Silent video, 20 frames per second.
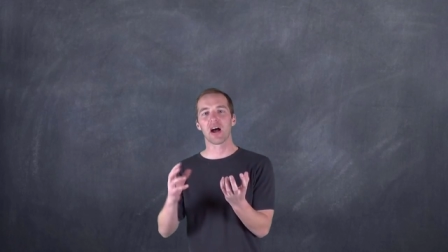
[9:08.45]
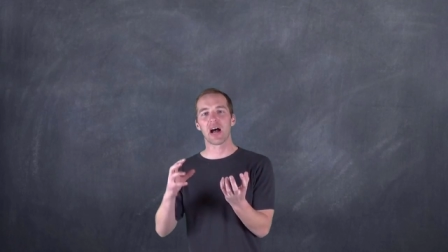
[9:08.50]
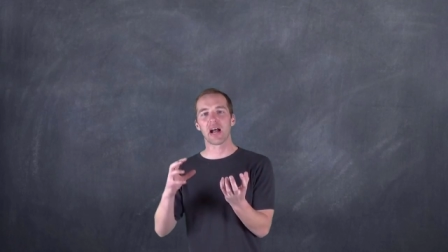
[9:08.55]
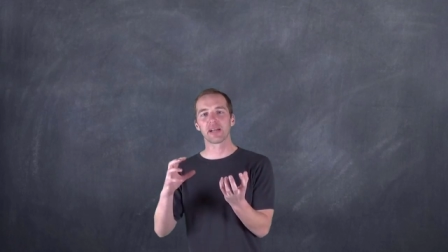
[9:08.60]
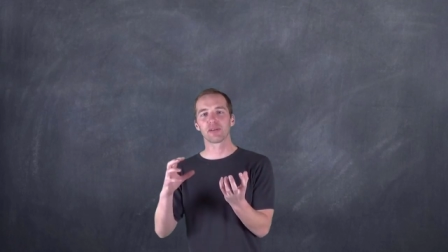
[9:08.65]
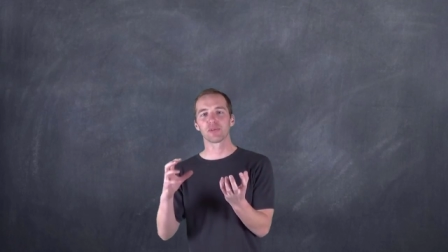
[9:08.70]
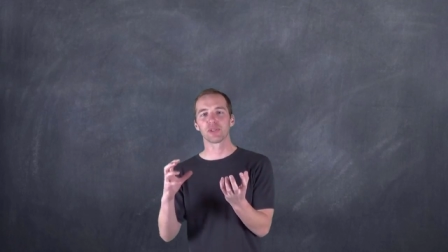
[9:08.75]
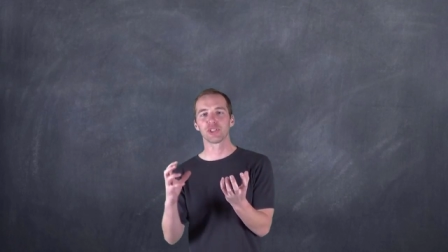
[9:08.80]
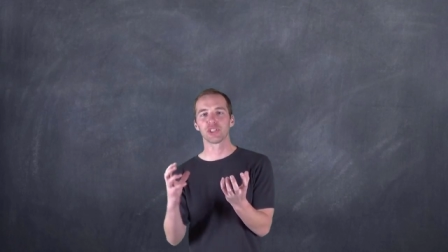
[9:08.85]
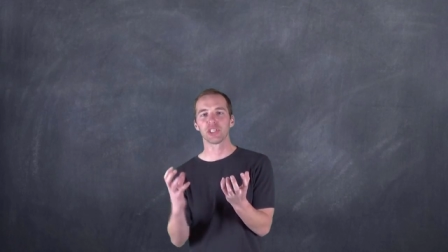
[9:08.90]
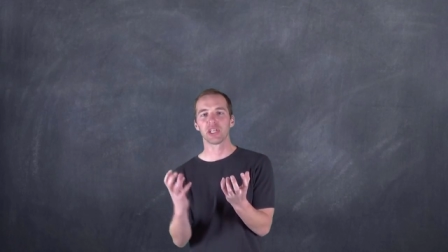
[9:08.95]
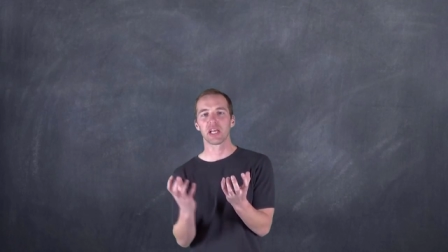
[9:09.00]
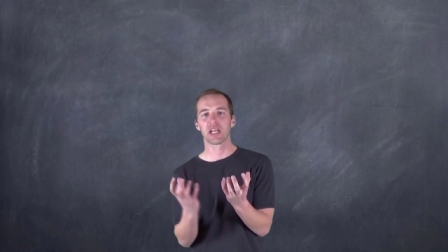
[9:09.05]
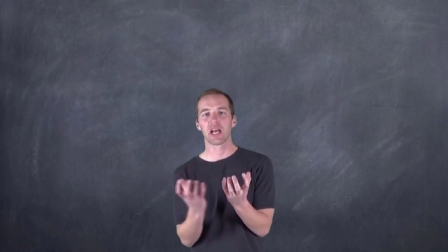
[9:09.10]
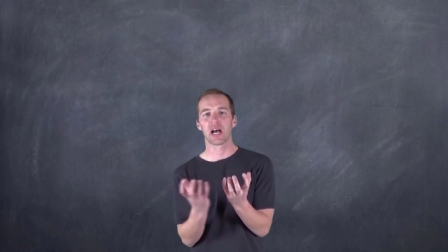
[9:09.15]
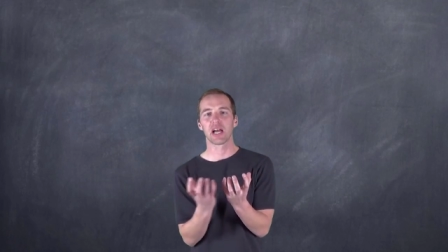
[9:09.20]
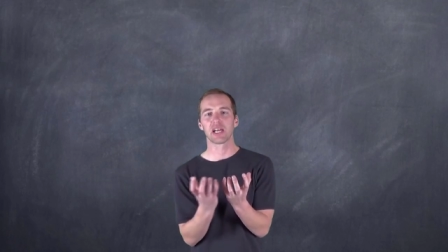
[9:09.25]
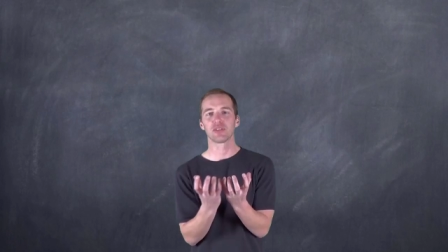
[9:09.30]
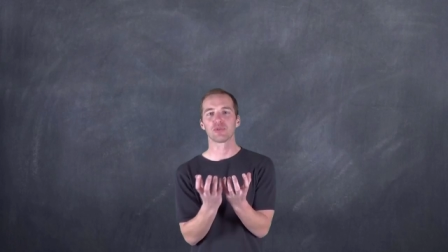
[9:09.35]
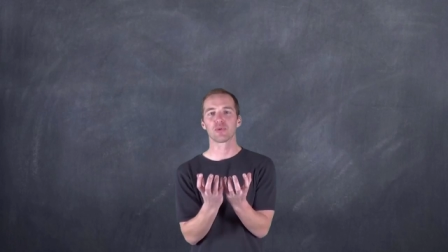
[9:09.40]
hydrogen
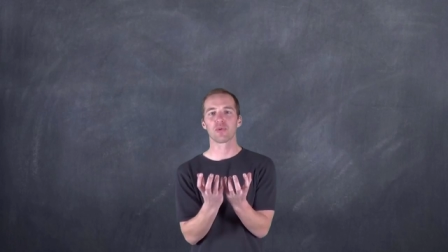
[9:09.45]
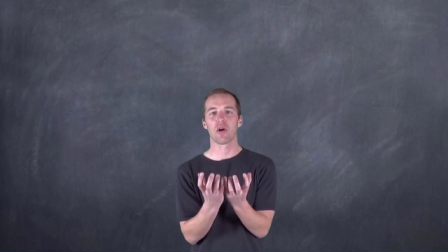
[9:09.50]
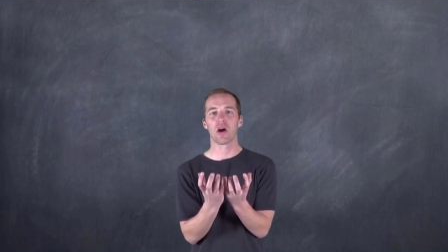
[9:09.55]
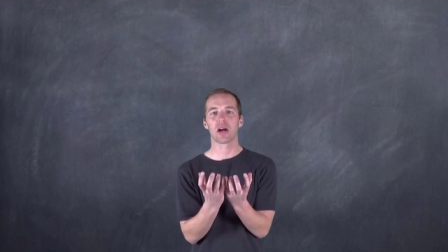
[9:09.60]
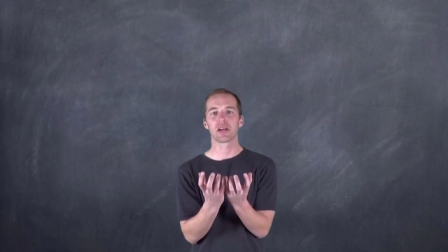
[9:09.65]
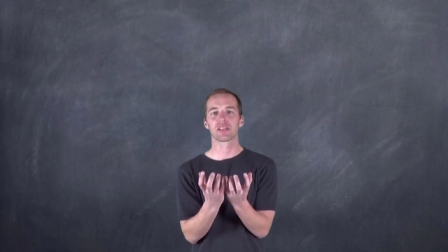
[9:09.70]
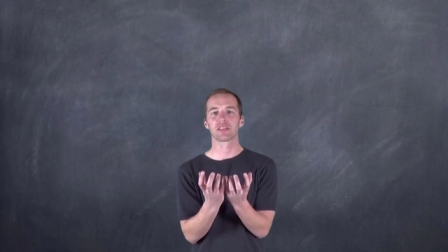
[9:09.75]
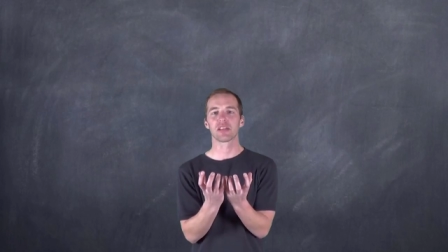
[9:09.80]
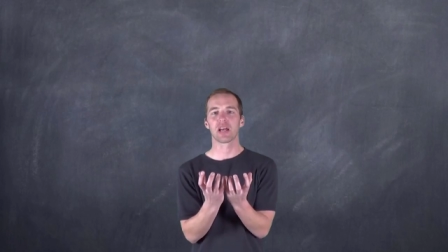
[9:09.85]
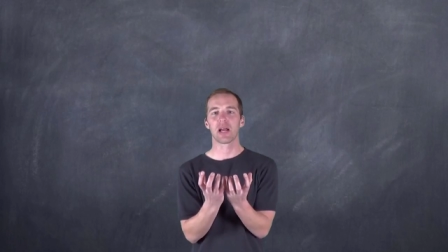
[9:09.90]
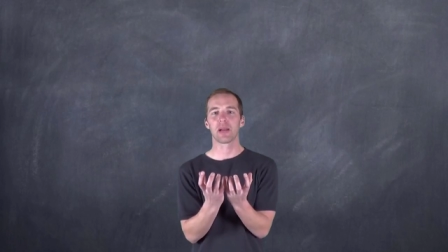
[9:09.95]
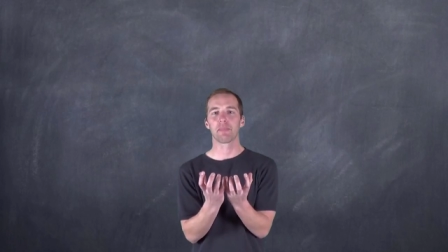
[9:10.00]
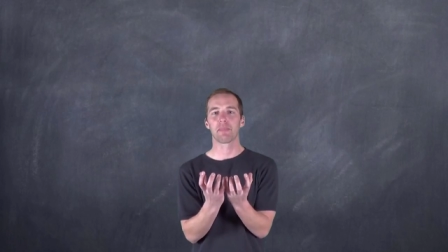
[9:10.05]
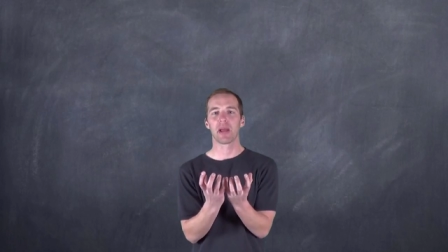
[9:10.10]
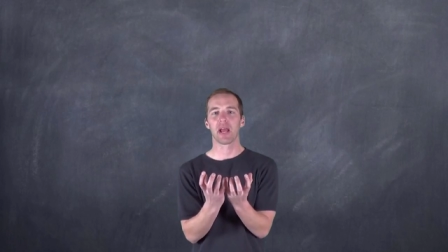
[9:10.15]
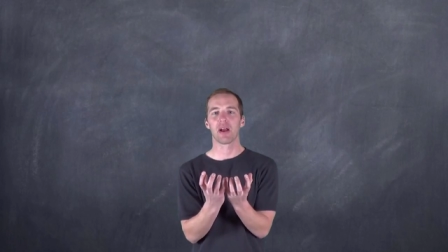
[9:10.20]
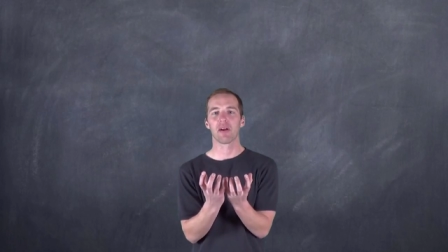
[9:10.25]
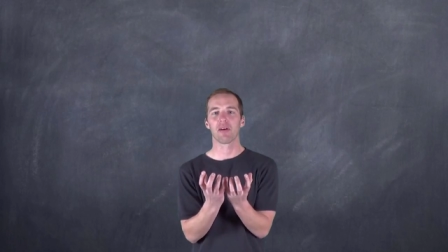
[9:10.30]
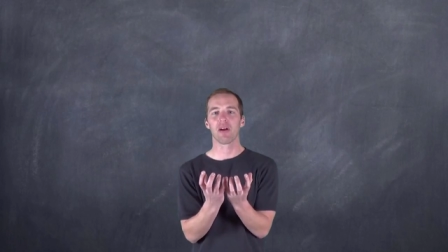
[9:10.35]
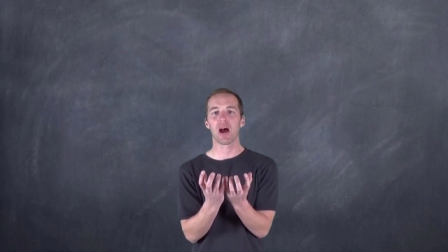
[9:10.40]
and hydroxide
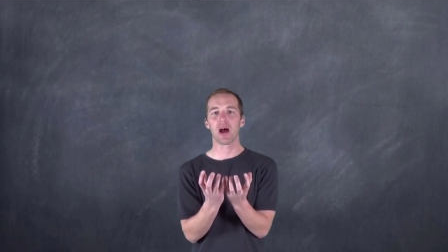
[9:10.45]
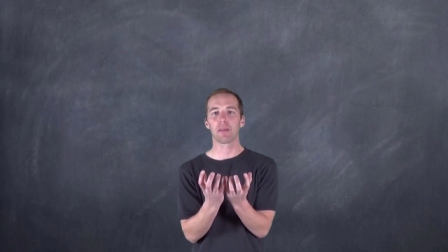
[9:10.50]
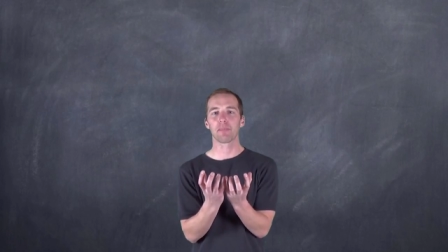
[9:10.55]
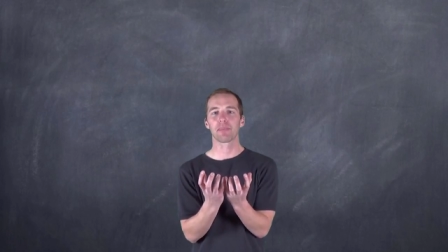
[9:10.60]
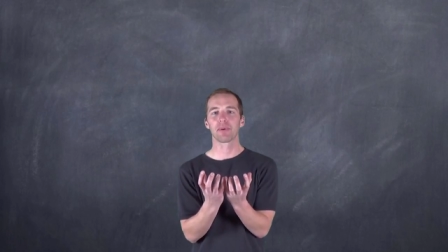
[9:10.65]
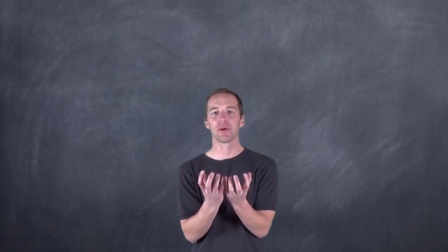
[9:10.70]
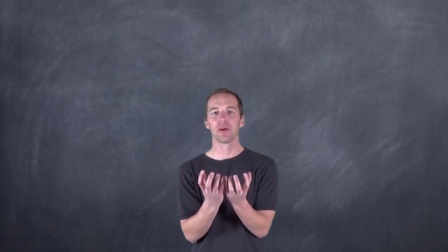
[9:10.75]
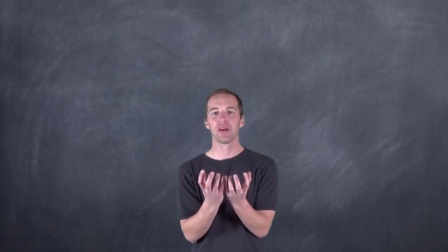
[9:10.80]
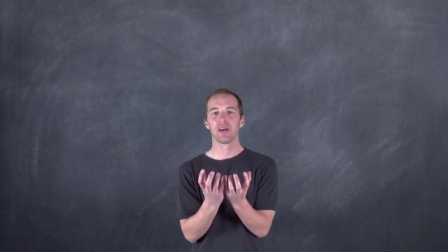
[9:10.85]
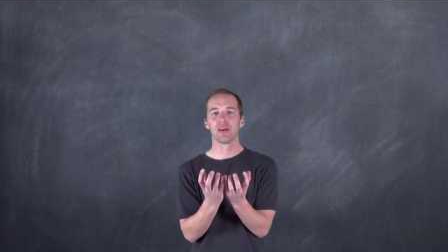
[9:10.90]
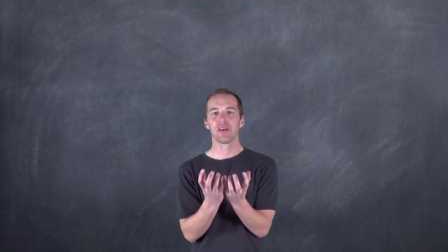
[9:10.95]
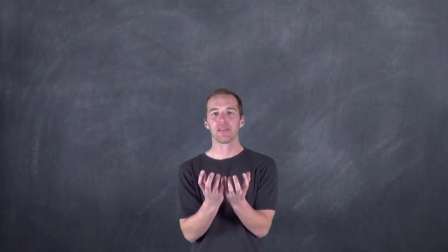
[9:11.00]
pair up,